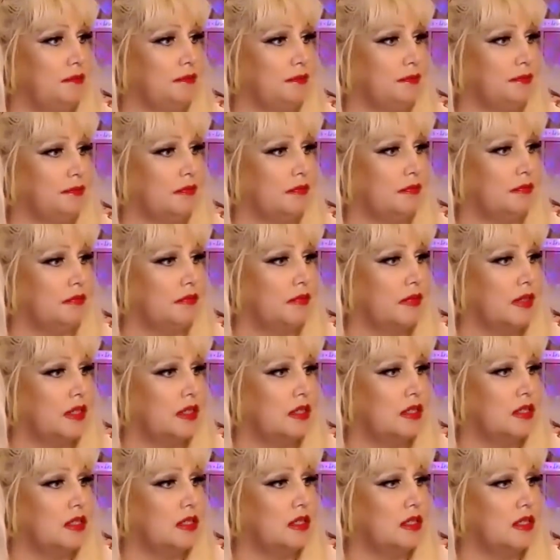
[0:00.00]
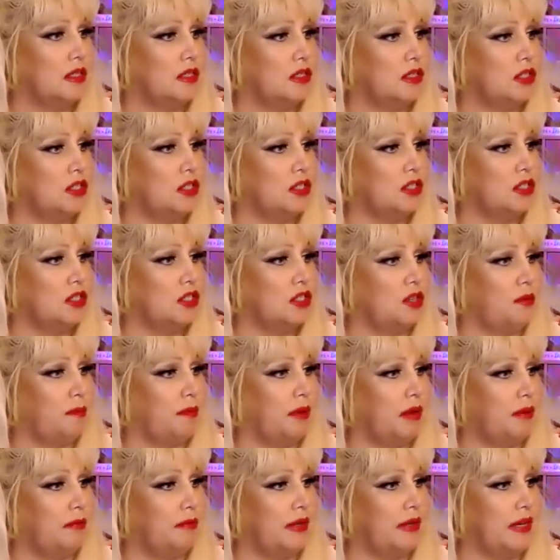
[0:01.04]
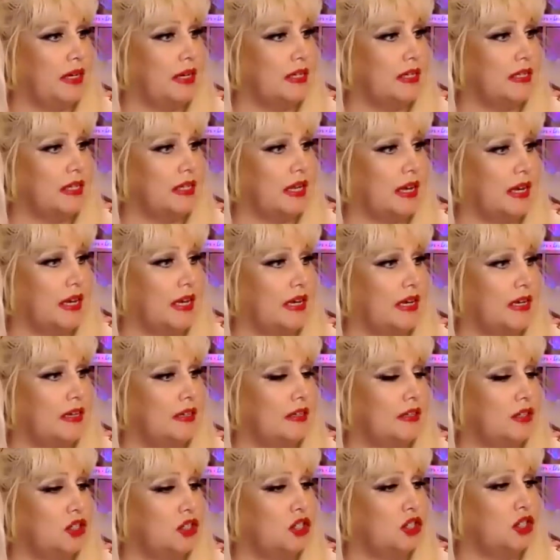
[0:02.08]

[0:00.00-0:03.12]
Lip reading: Draw away a little bit because it's all stop it, please, a bit Ali. Much.